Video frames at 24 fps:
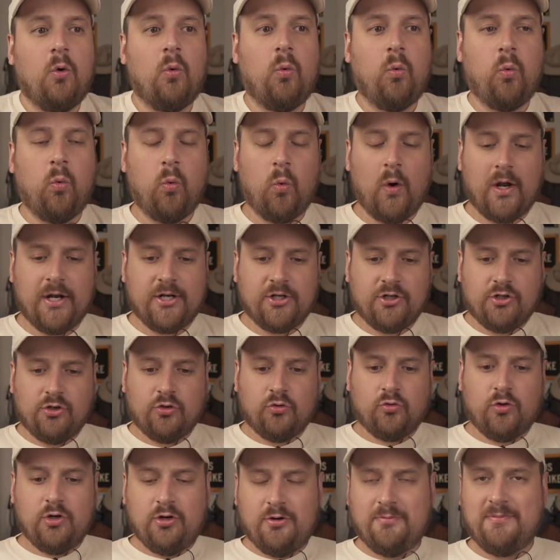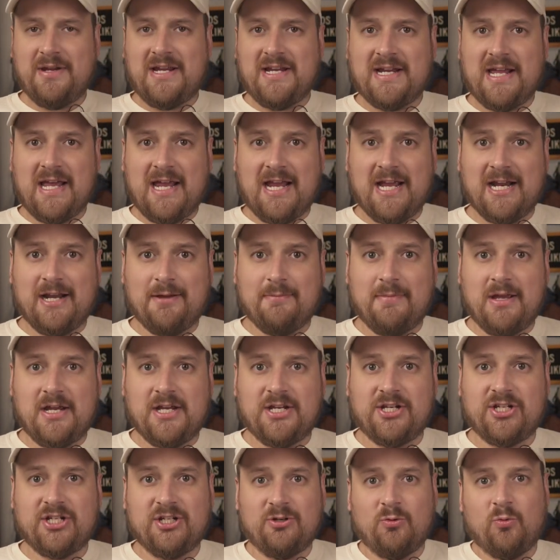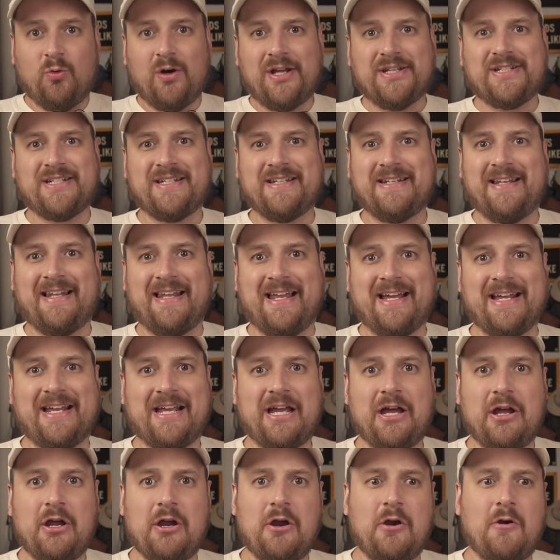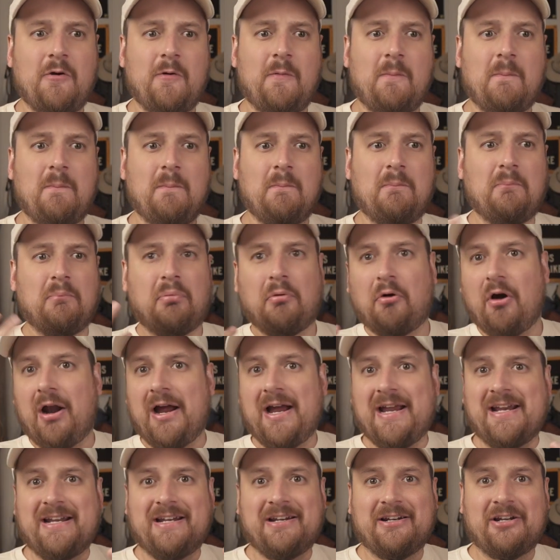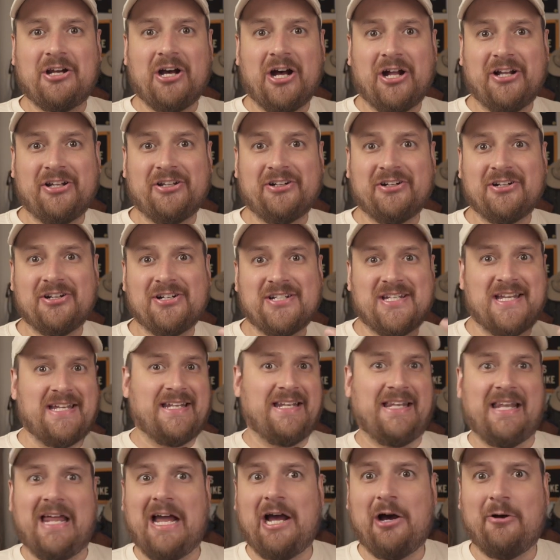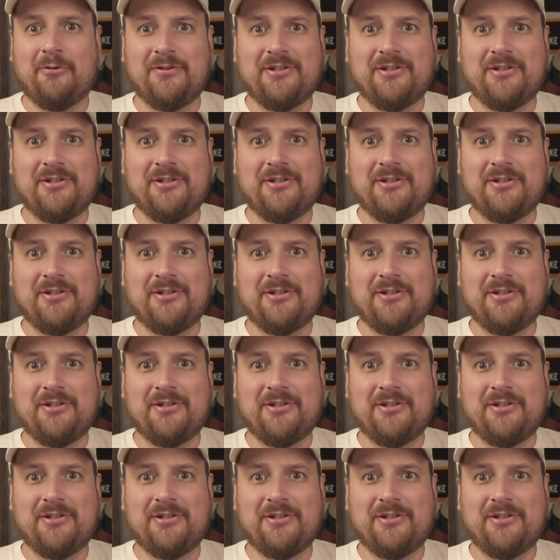what drew me to animation wasn't like bright colors and loud